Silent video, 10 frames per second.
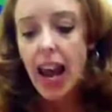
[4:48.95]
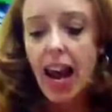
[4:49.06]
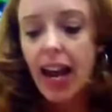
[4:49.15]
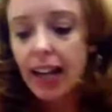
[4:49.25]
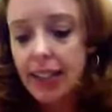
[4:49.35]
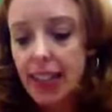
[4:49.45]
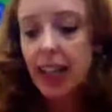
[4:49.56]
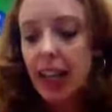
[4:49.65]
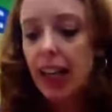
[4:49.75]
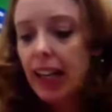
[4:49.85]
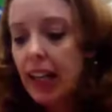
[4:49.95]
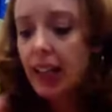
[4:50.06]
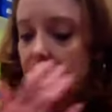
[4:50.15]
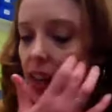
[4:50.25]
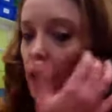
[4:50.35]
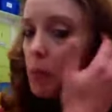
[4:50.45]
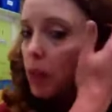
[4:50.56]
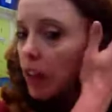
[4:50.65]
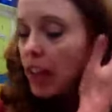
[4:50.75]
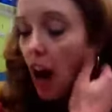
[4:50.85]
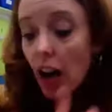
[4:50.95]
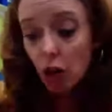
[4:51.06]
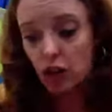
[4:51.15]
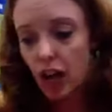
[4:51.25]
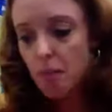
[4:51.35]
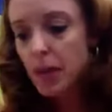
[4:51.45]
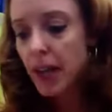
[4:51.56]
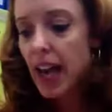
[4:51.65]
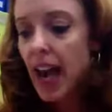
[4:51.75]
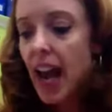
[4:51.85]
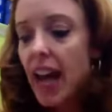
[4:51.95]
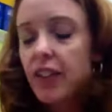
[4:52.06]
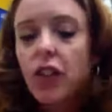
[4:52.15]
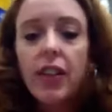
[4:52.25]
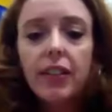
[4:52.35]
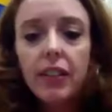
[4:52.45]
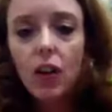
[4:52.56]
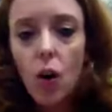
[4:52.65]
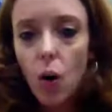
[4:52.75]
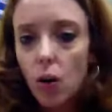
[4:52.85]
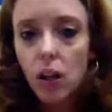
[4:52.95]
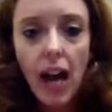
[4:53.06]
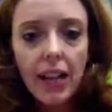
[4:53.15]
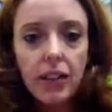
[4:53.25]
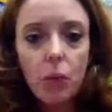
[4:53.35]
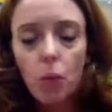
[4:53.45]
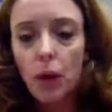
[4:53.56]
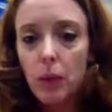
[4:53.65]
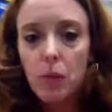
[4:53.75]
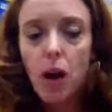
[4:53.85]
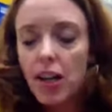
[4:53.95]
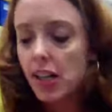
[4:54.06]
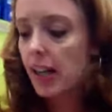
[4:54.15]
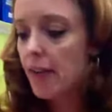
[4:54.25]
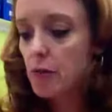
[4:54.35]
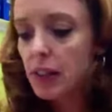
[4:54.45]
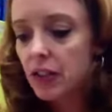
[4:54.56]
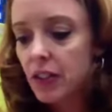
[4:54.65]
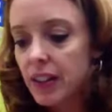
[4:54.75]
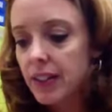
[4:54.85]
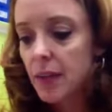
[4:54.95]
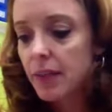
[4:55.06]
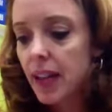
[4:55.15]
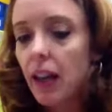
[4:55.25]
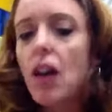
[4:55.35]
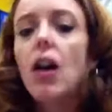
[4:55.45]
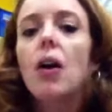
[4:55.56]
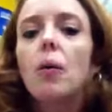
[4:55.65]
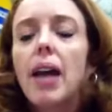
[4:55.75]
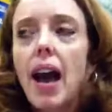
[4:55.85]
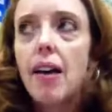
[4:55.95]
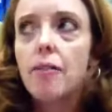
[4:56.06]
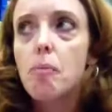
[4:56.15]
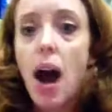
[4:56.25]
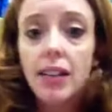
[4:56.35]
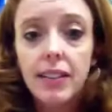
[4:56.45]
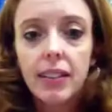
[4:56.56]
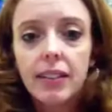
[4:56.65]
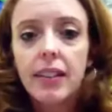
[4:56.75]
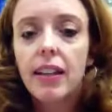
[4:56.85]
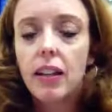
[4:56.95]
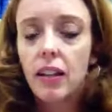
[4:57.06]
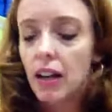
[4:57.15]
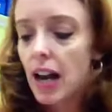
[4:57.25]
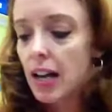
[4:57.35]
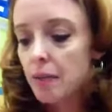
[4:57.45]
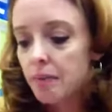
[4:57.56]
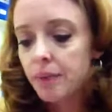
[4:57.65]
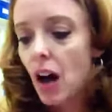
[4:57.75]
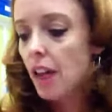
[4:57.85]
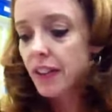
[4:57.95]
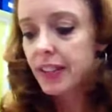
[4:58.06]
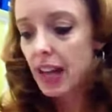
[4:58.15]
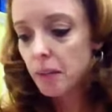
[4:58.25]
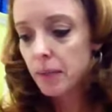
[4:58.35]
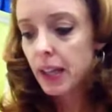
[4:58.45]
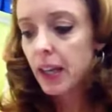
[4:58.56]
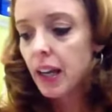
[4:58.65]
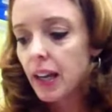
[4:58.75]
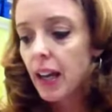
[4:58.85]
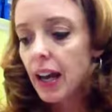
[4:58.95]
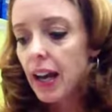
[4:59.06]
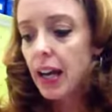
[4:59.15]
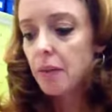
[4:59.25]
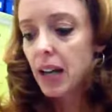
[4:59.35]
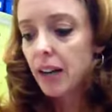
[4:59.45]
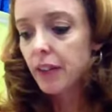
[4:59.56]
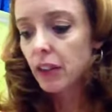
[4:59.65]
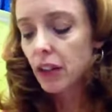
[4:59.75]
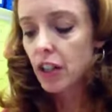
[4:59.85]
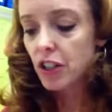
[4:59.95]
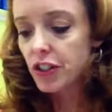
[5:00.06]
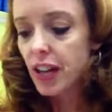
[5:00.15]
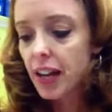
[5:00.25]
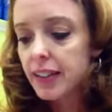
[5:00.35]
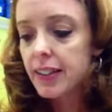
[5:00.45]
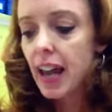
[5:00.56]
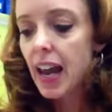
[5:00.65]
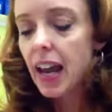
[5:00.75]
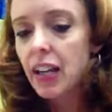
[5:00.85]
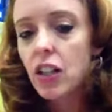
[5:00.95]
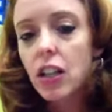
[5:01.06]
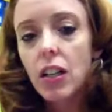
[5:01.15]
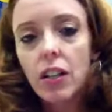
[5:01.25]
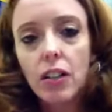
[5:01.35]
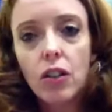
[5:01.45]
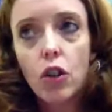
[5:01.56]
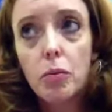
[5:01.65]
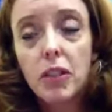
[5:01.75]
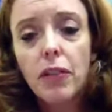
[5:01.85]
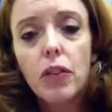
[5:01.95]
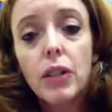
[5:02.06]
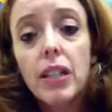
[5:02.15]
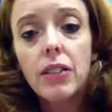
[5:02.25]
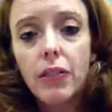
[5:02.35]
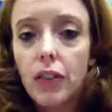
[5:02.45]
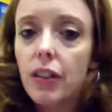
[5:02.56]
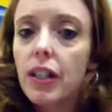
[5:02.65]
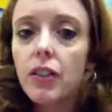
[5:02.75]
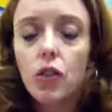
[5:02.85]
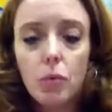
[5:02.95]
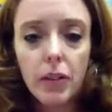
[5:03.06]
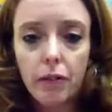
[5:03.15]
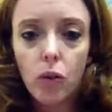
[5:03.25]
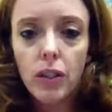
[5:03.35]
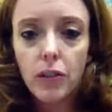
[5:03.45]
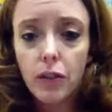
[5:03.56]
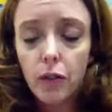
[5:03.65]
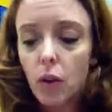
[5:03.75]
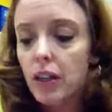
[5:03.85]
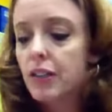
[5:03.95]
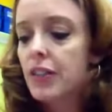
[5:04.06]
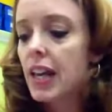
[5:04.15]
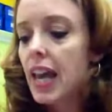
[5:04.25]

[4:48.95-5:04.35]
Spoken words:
and it is a community auto shop. And so this is a whole class 1 week project. Everybody's doing the same thing. We have boxes that are all the same. kind of a larger size, and groups of 3s for 3s, groups of 4s for 4s,